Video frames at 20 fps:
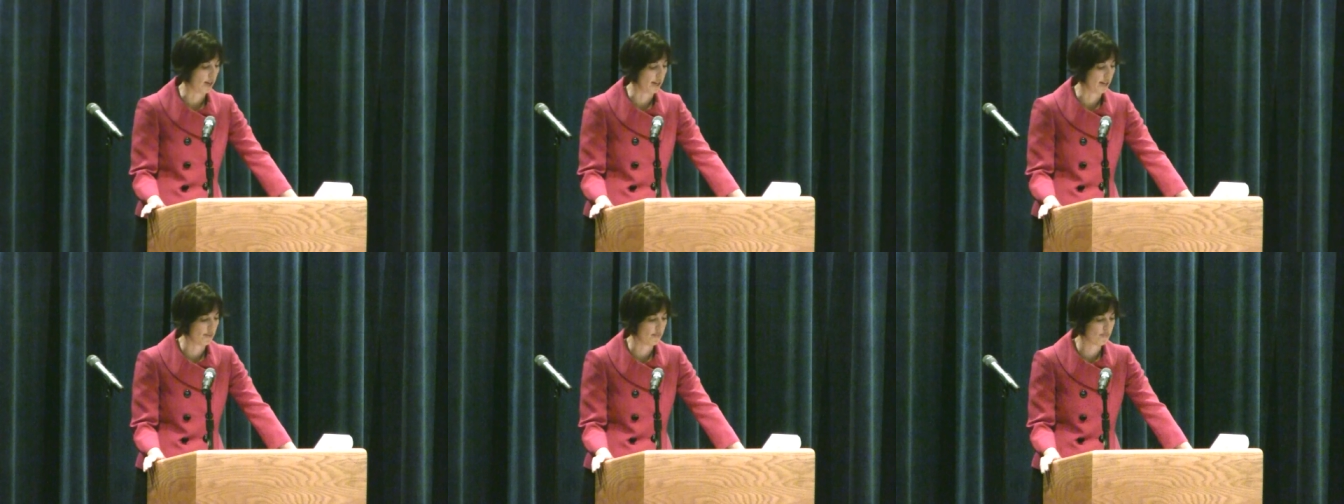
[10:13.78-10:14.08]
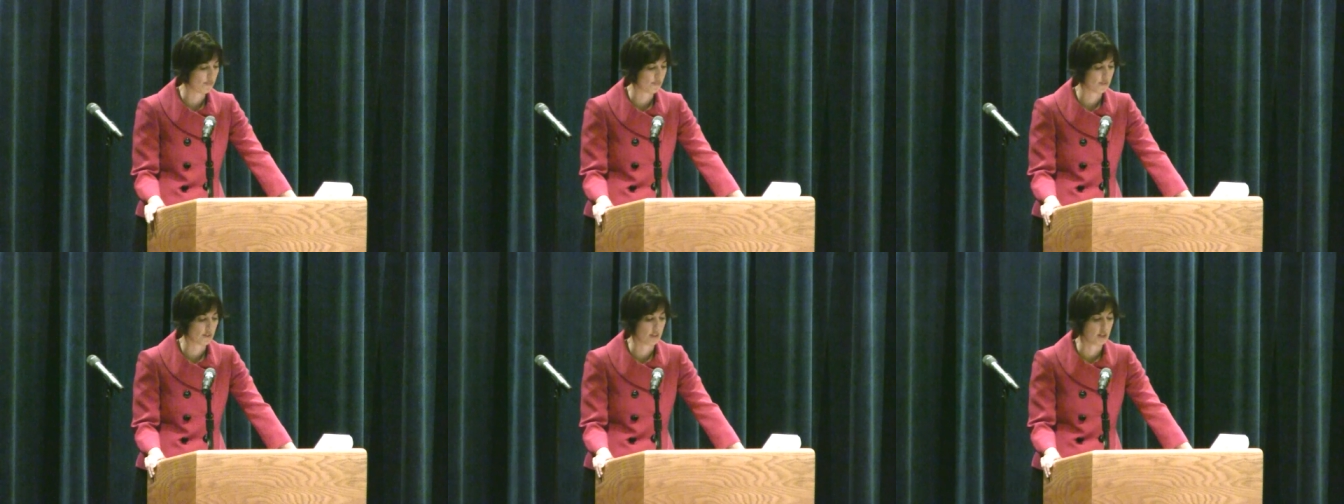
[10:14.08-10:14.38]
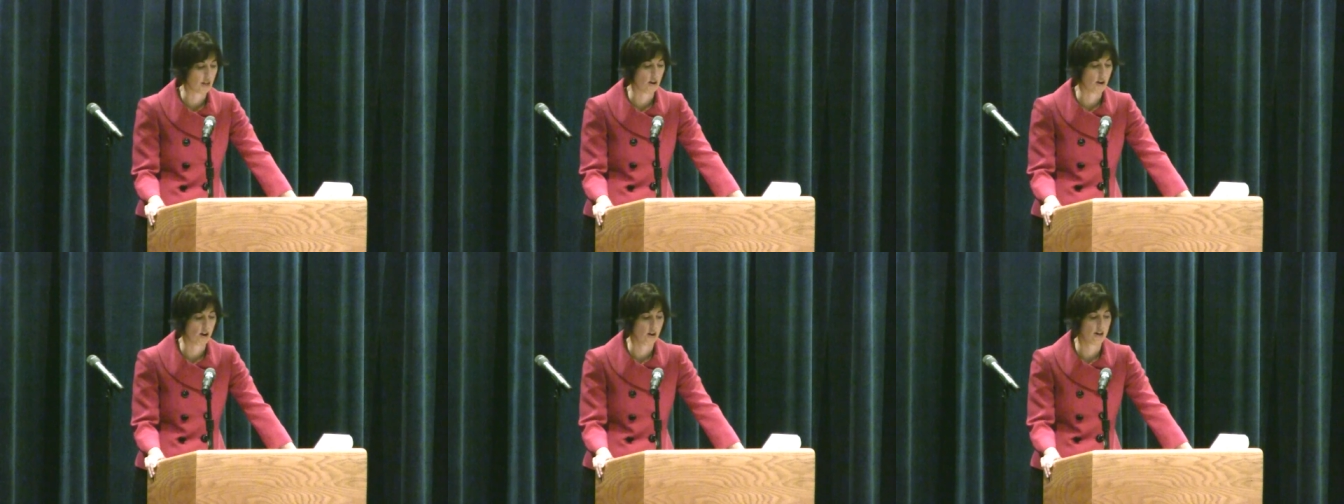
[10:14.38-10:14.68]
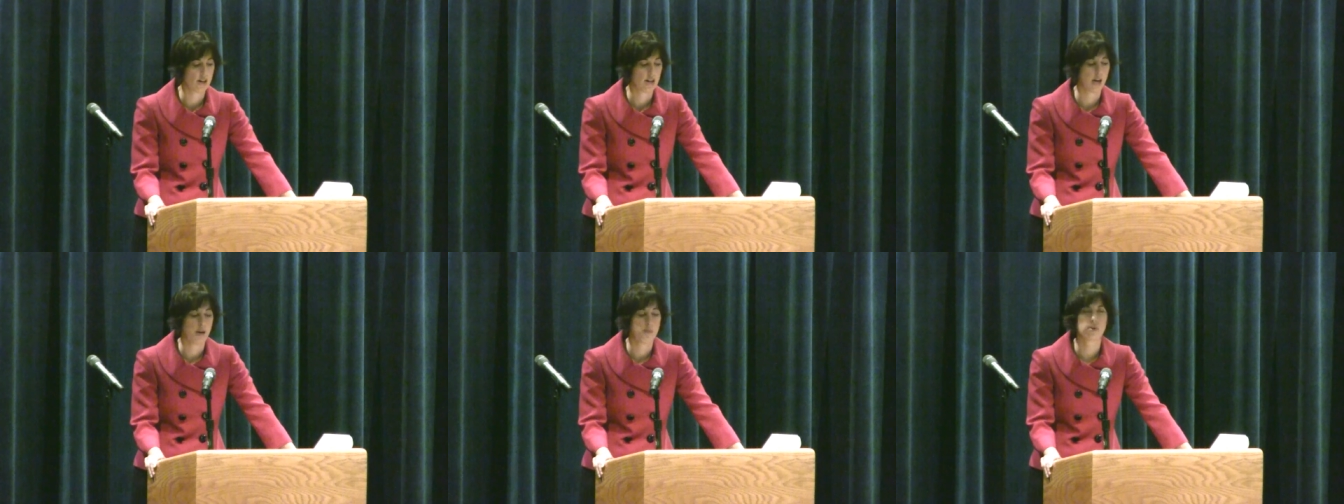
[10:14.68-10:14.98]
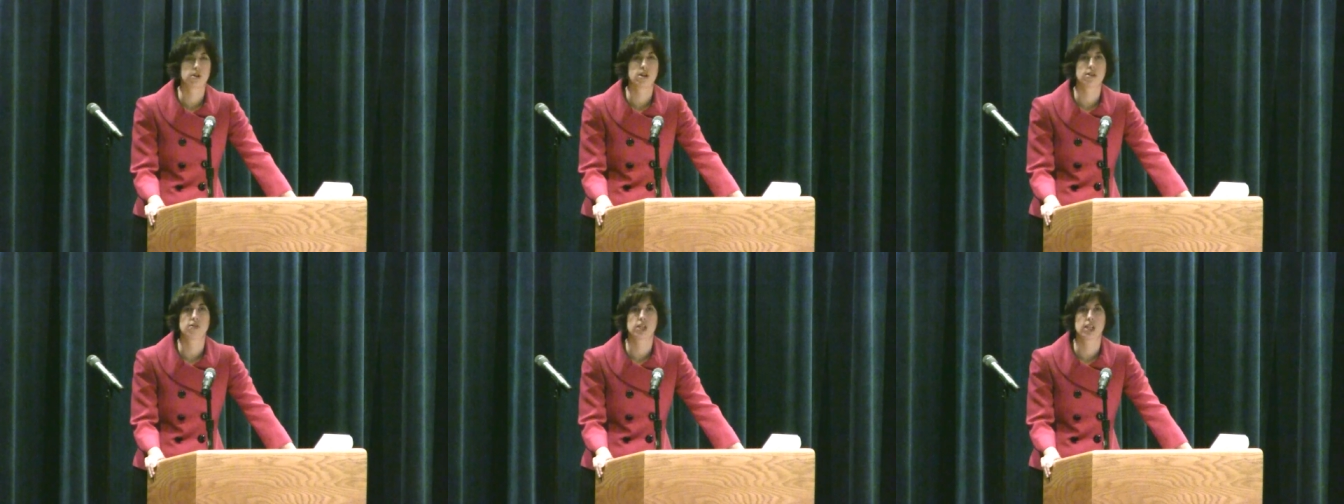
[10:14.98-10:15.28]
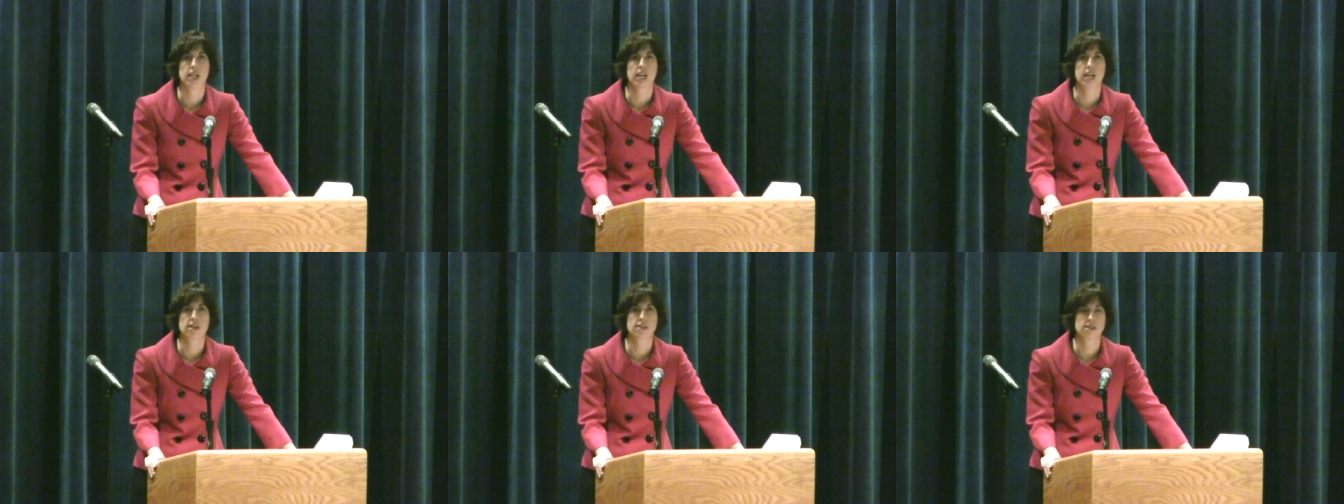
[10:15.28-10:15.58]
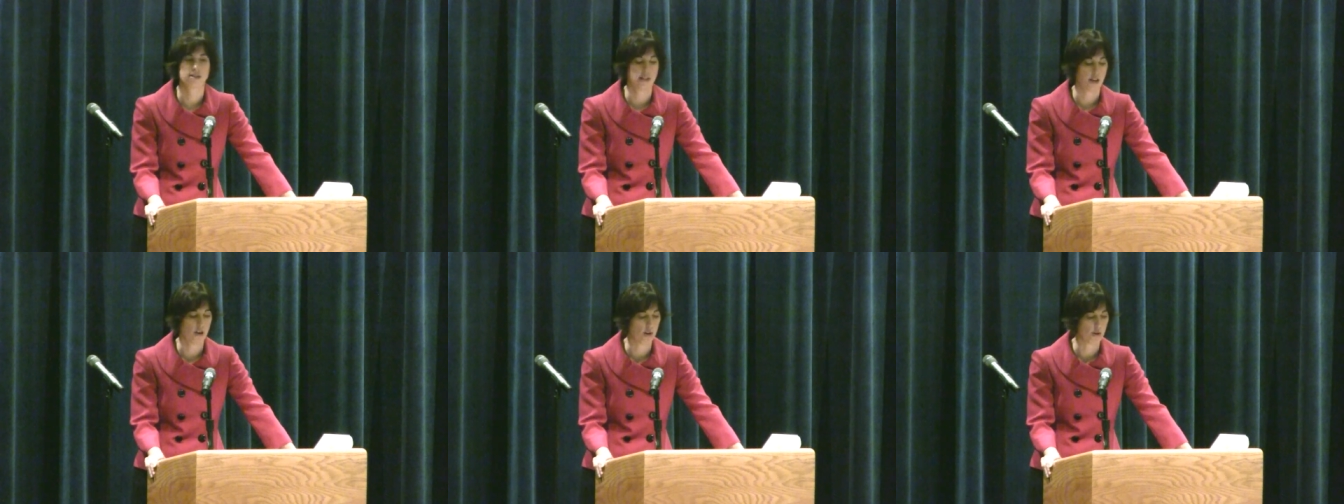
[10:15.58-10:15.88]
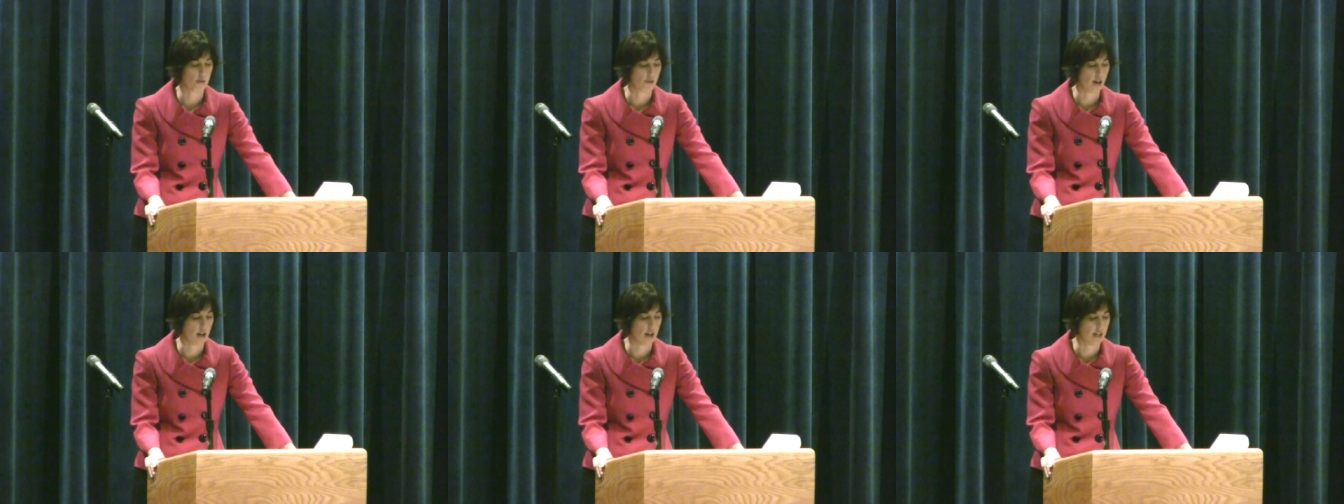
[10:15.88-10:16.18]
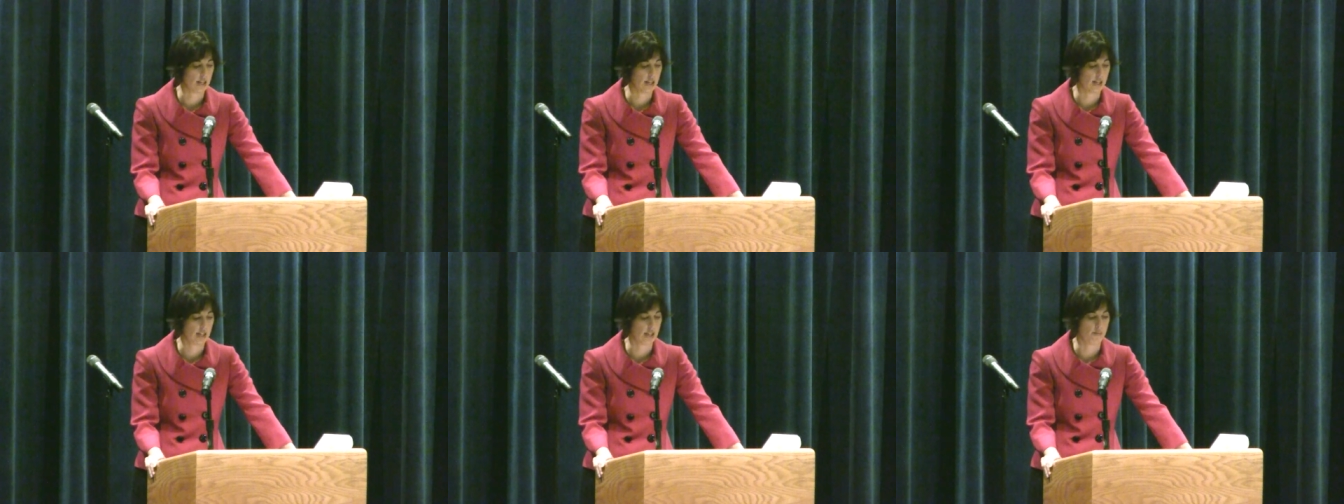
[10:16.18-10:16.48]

but there are a number of clinics that are run